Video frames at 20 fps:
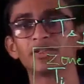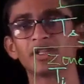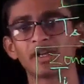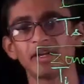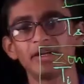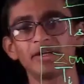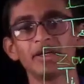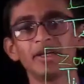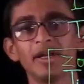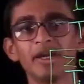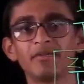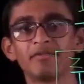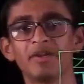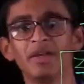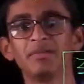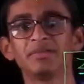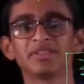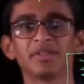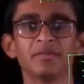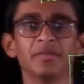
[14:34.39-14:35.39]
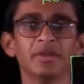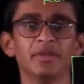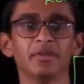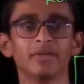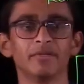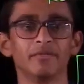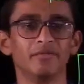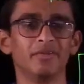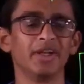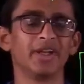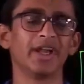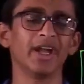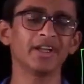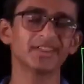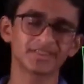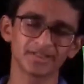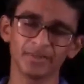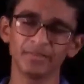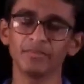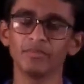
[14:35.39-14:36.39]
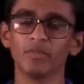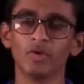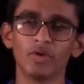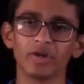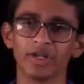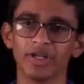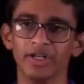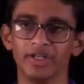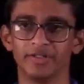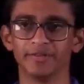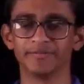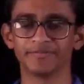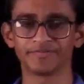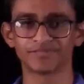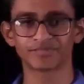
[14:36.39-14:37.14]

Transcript: the return air will get some more heat.